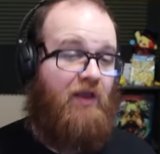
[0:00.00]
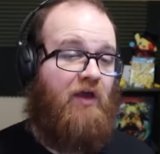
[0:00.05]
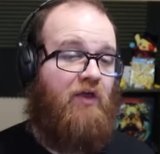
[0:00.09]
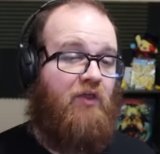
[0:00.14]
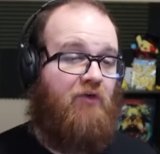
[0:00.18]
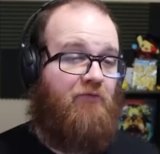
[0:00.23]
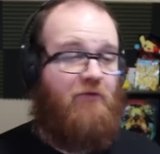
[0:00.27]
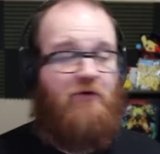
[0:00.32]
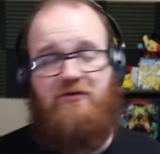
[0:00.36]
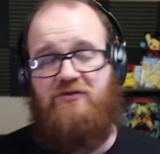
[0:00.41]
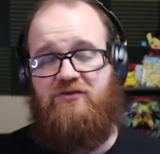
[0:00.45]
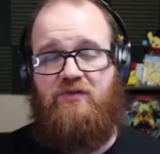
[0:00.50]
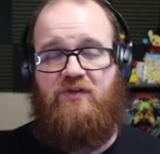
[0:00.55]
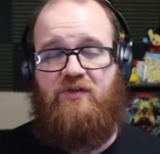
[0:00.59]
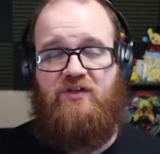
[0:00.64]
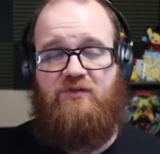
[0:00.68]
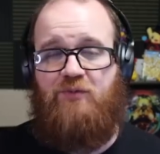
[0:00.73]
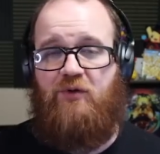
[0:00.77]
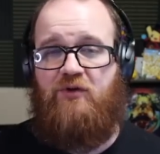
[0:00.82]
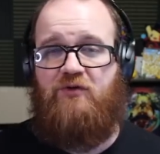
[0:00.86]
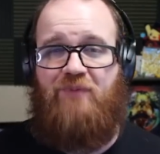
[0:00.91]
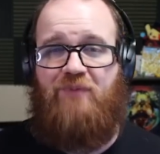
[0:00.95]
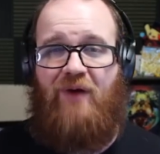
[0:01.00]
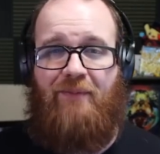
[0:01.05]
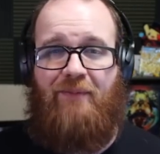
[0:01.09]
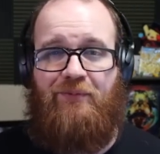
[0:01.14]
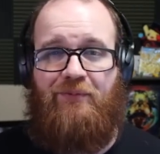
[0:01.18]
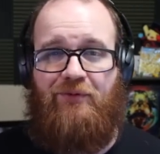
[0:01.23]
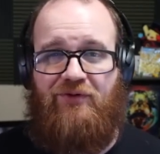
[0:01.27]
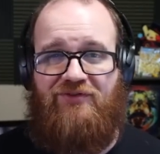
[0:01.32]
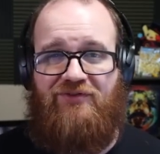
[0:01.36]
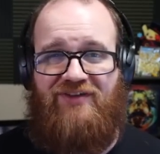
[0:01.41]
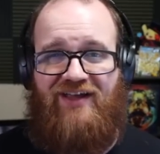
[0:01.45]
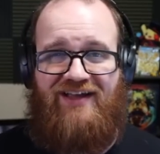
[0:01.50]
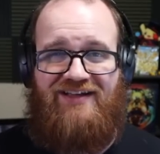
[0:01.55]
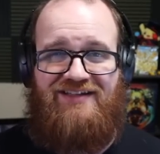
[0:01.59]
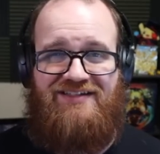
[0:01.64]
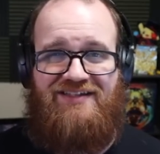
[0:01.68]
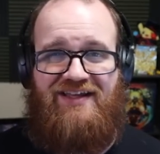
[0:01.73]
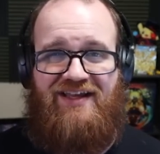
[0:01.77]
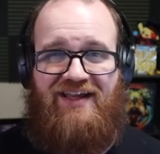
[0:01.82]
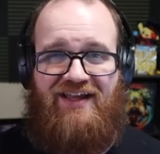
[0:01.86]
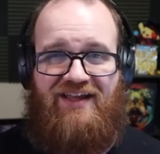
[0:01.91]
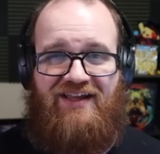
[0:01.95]
The first of these most popular decks
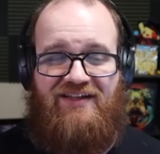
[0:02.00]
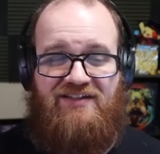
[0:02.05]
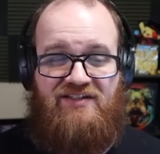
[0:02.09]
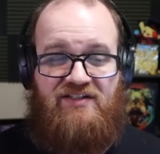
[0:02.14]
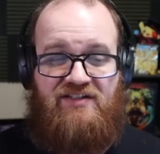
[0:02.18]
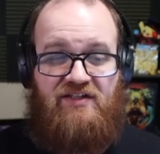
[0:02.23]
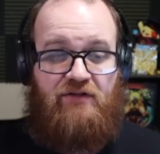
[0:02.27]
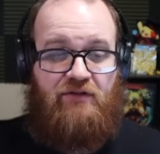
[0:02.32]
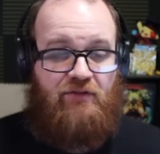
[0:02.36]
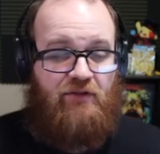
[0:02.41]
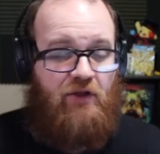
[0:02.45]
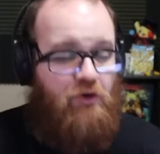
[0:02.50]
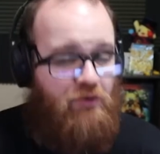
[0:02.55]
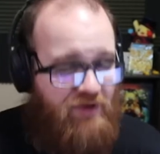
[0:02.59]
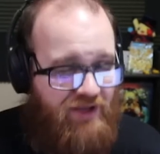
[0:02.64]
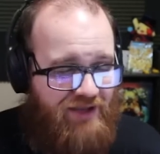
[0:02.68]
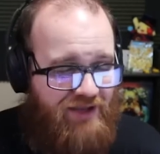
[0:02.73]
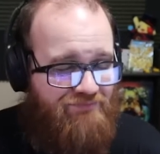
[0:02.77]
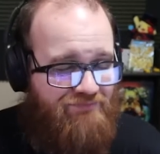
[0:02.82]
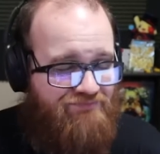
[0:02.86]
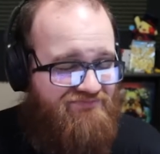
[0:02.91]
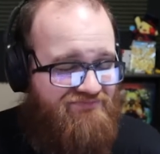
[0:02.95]
is Loki.